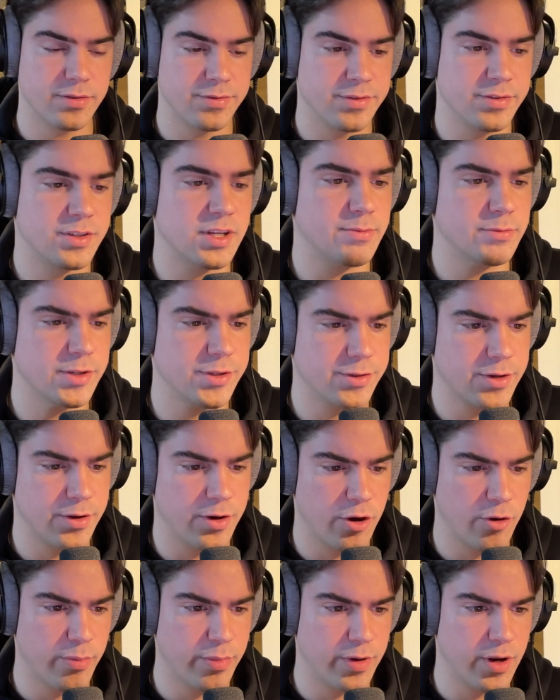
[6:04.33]
So I'm just
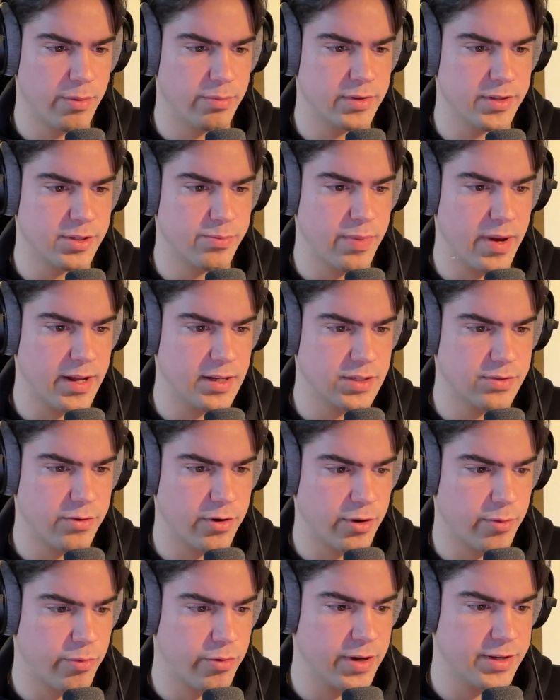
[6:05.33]
going to open up this
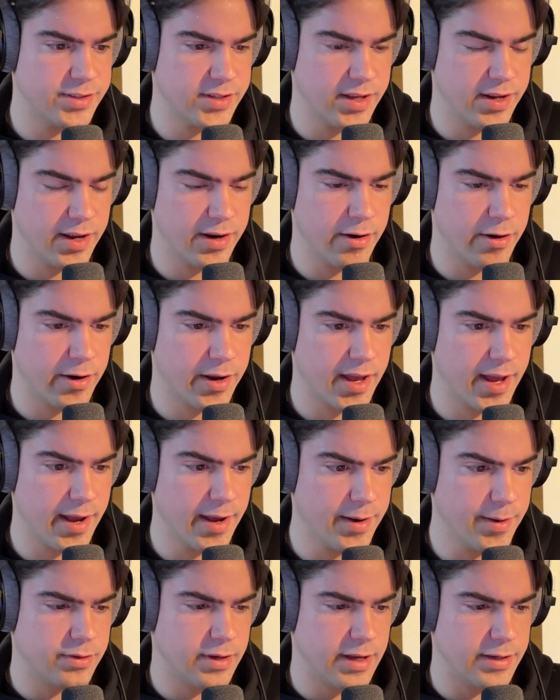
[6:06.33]
patchwork preset in
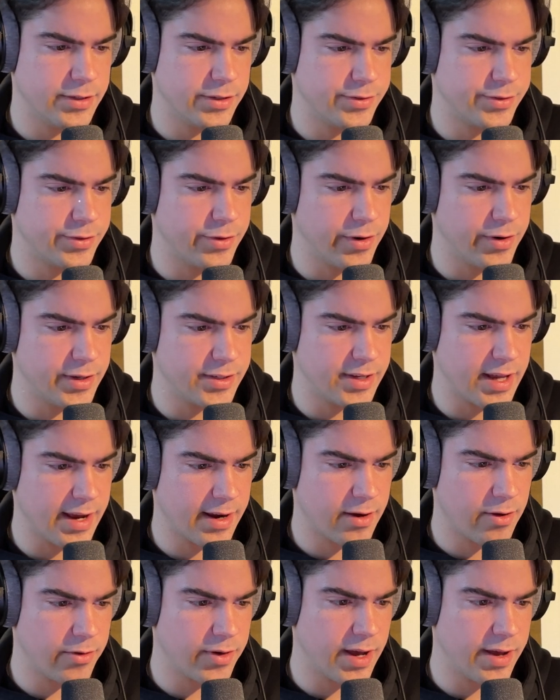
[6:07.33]
Arcade and just turn this
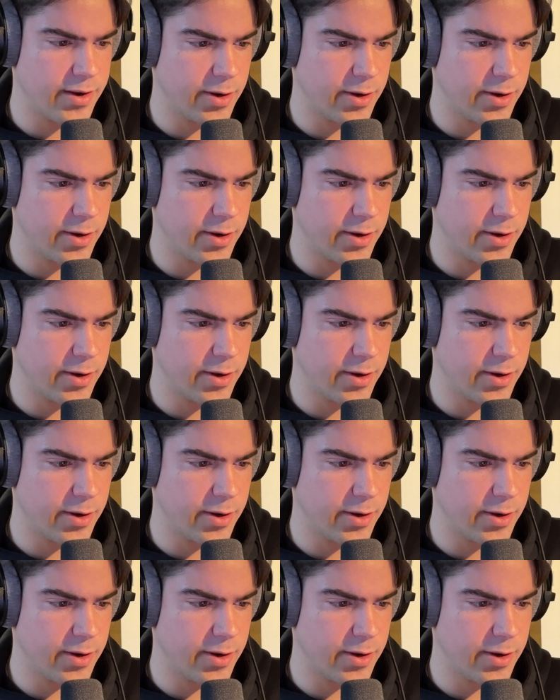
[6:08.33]
echo down a